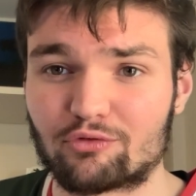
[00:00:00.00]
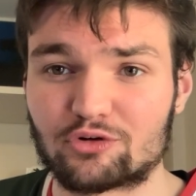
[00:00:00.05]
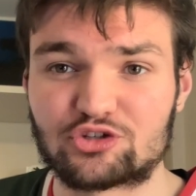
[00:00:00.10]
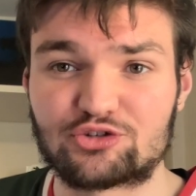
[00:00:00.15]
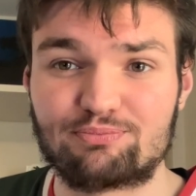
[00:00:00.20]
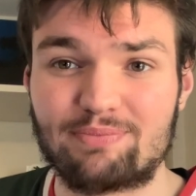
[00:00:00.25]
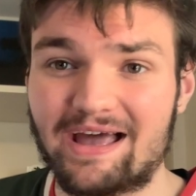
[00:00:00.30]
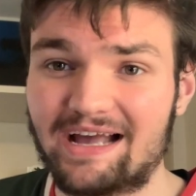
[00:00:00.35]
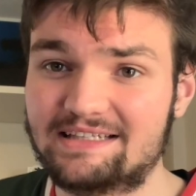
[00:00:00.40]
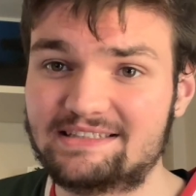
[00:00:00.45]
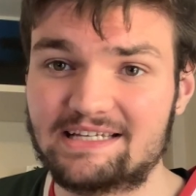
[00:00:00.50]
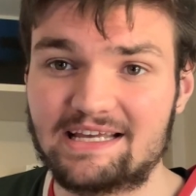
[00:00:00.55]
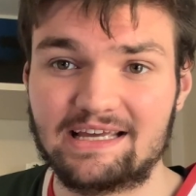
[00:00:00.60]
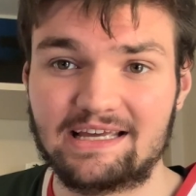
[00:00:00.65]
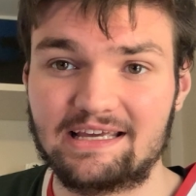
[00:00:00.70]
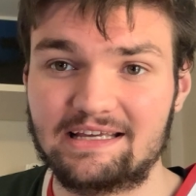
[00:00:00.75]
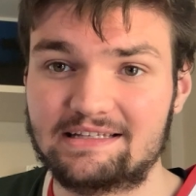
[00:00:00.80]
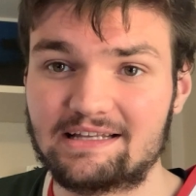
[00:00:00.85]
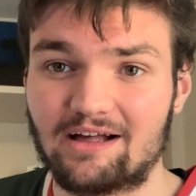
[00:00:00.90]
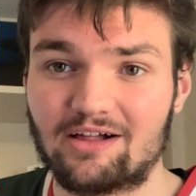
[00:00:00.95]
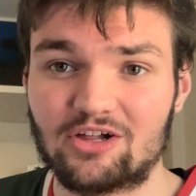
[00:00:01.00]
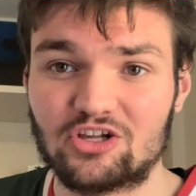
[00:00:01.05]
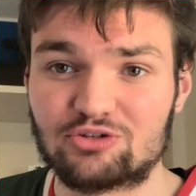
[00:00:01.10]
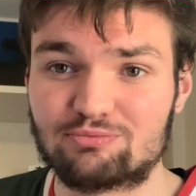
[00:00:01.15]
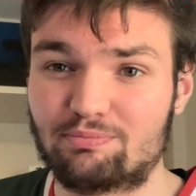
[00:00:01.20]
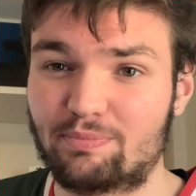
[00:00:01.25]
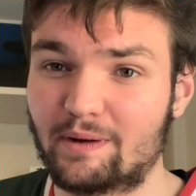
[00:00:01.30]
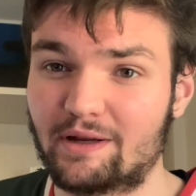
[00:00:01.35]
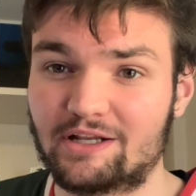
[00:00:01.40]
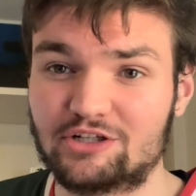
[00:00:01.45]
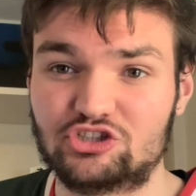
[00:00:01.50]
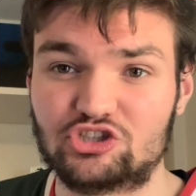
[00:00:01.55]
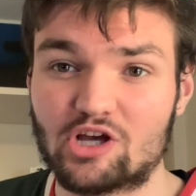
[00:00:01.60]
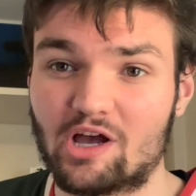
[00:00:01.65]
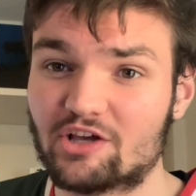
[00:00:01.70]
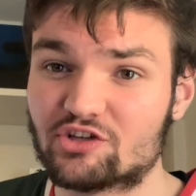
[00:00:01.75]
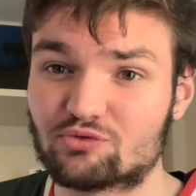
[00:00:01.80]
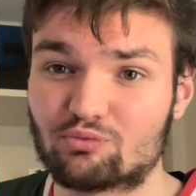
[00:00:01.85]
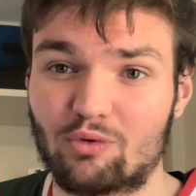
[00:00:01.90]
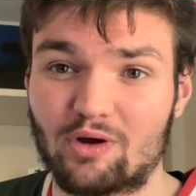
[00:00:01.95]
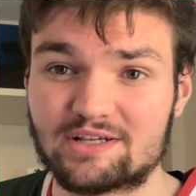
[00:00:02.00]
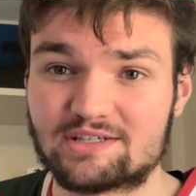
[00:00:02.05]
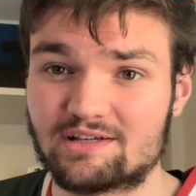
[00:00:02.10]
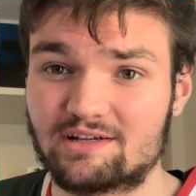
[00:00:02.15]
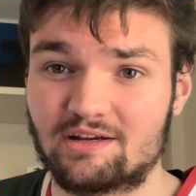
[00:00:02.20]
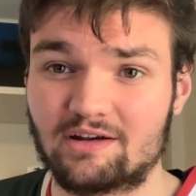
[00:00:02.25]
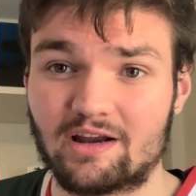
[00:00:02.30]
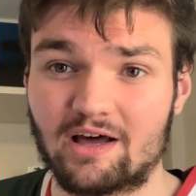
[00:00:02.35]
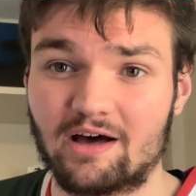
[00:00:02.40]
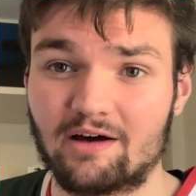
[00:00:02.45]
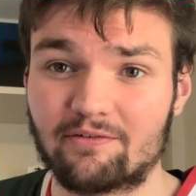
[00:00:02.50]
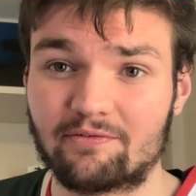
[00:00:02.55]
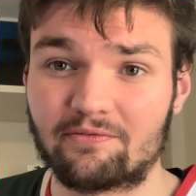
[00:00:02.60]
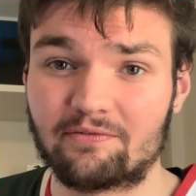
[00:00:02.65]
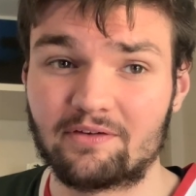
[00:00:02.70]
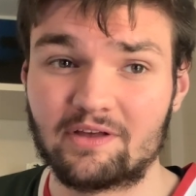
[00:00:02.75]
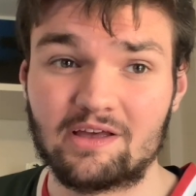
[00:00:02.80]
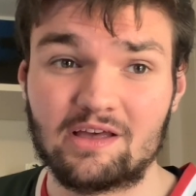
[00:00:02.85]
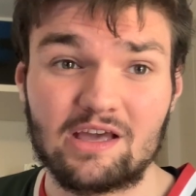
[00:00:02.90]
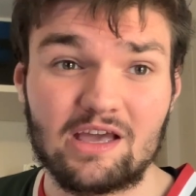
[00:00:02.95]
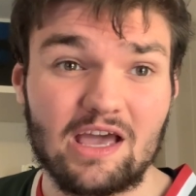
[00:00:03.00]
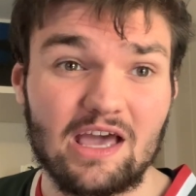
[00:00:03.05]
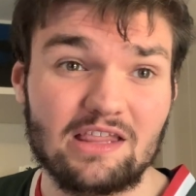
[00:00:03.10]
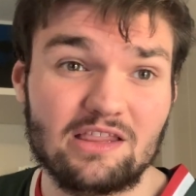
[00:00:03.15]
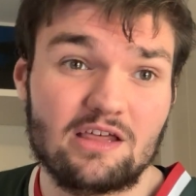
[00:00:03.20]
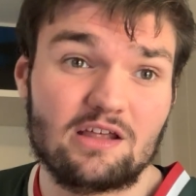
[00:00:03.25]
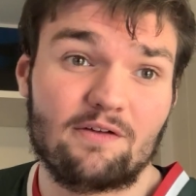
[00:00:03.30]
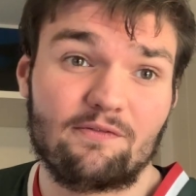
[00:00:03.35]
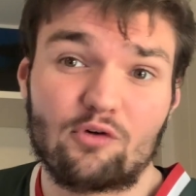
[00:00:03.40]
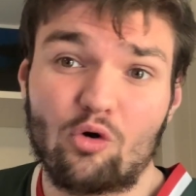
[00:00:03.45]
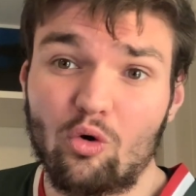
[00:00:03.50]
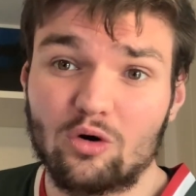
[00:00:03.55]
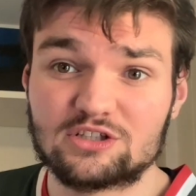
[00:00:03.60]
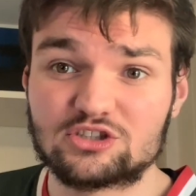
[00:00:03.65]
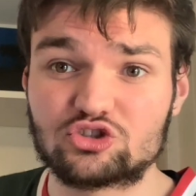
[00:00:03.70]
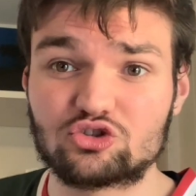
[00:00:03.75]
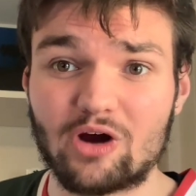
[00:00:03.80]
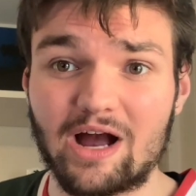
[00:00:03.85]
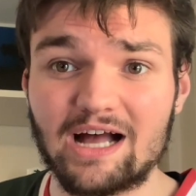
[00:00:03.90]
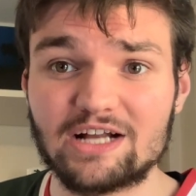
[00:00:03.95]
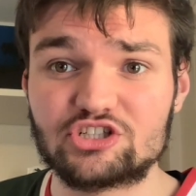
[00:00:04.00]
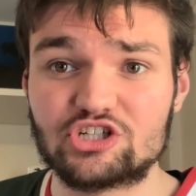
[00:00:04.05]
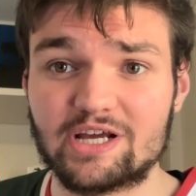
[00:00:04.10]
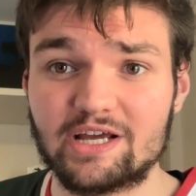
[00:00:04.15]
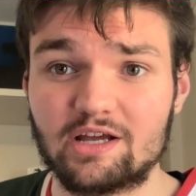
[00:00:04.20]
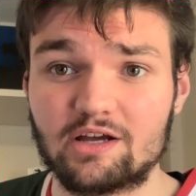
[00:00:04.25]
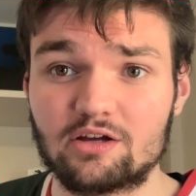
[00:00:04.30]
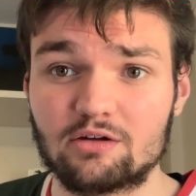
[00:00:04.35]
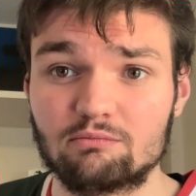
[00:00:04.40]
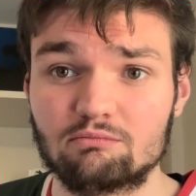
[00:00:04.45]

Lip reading: Respect to Iggy Dallas, but it just wasn't enough. And then, of course, Dragic,